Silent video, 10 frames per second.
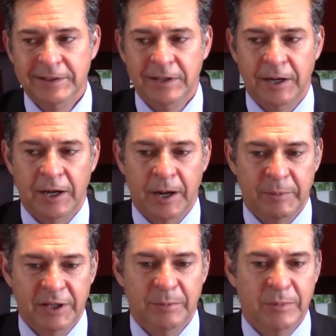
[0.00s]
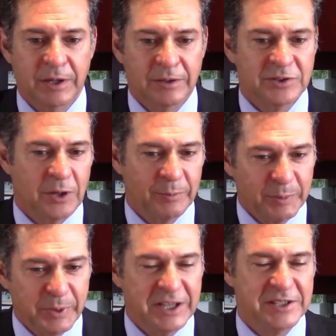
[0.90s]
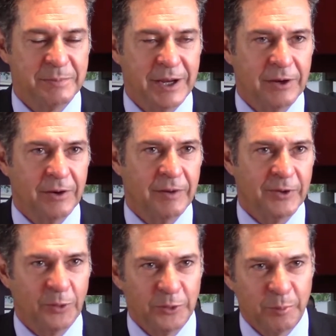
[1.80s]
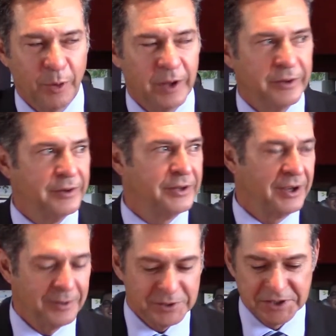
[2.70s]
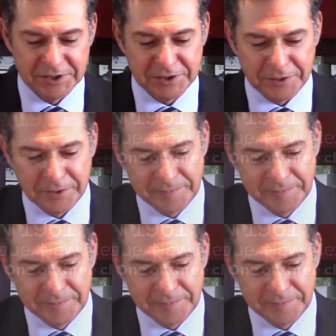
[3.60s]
I'm in the middle, so I'm the peacemaker. I'm an older brother, younger sister.